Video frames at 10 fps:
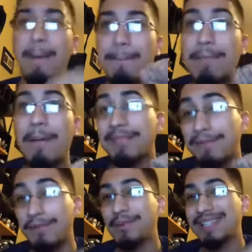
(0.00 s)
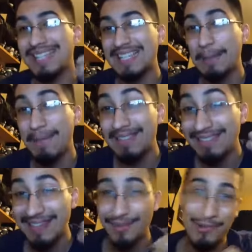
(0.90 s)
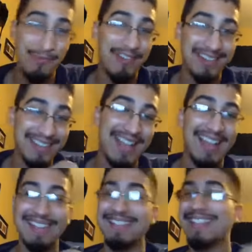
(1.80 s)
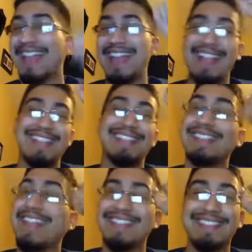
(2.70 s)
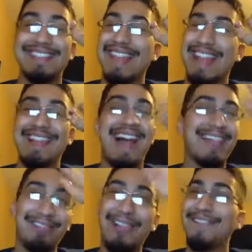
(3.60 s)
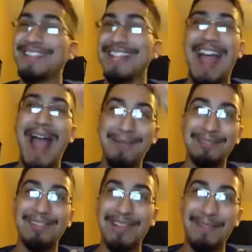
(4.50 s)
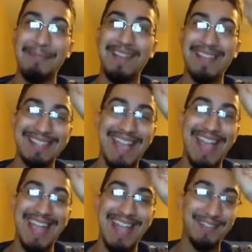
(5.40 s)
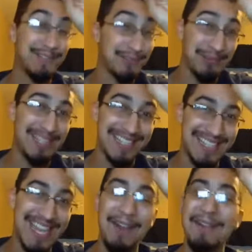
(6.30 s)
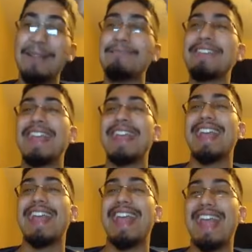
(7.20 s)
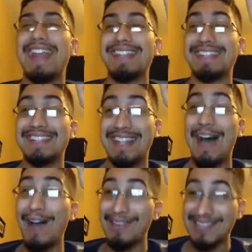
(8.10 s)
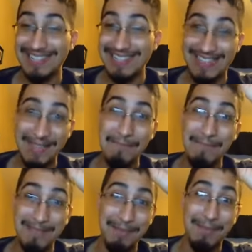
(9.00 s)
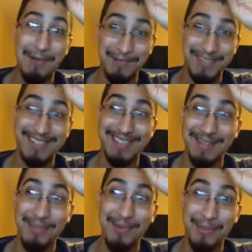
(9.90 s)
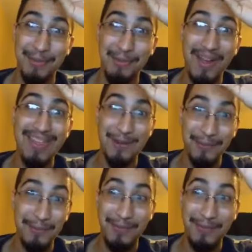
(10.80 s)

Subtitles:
and Big Mom's influence is a political one, guys. And I love it. I absolutely love it, because it's truly scary, and it's honestly the one that.